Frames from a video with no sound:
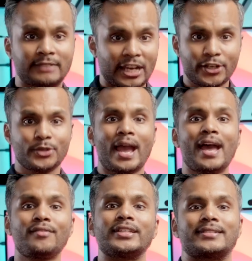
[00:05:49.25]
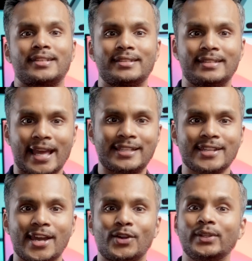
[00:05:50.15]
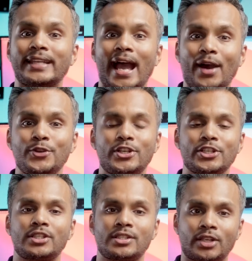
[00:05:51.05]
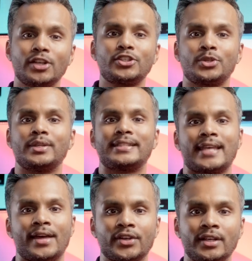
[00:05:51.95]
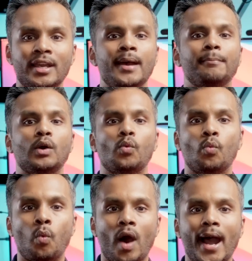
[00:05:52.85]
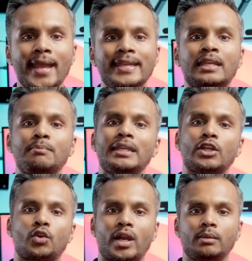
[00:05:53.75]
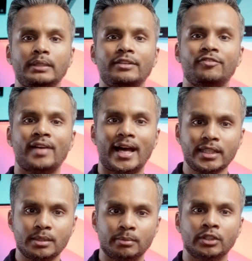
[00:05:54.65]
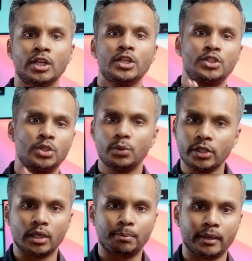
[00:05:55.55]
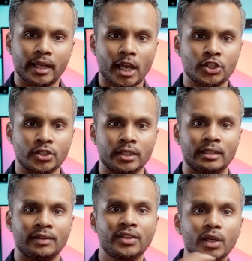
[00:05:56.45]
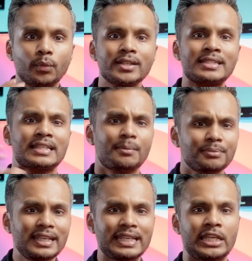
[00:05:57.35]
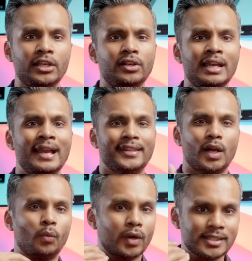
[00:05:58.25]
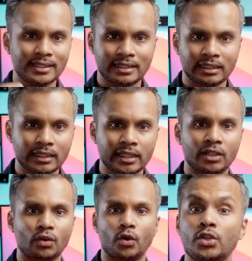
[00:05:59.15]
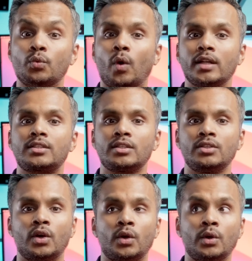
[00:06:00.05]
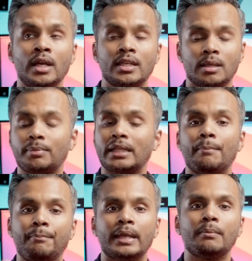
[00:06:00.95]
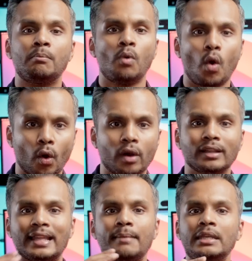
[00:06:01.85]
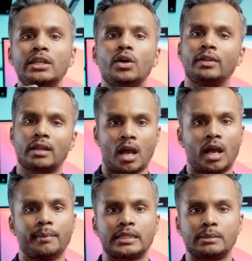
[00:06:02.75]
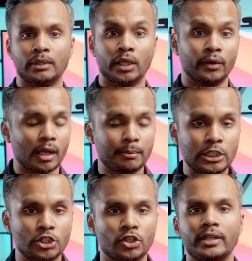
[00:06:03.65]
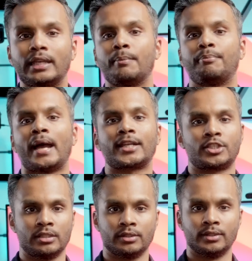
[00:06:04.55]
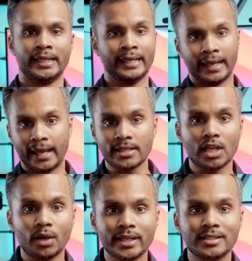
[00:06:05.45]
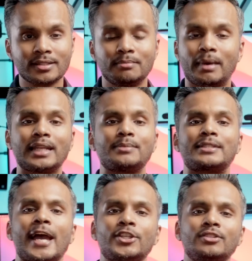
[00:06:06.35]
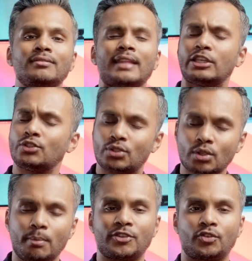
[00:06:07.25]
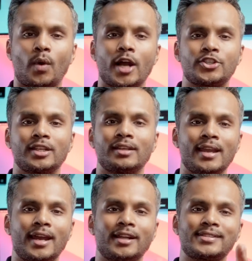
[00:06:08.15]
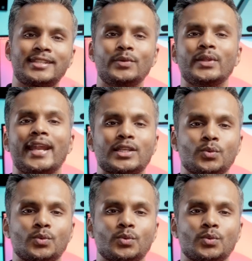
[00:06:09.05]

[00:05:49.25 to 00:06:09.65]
there you have it. That's not only how you can start shooting tethered, but why it can be incredibly valuable to your production. If there was something here that wasn't clear or want to know something a bit more, let me know in the comments below and I'll be sure to get back to you. As always, my name's Gajan. Thank you so much for watching and I'll see you in the next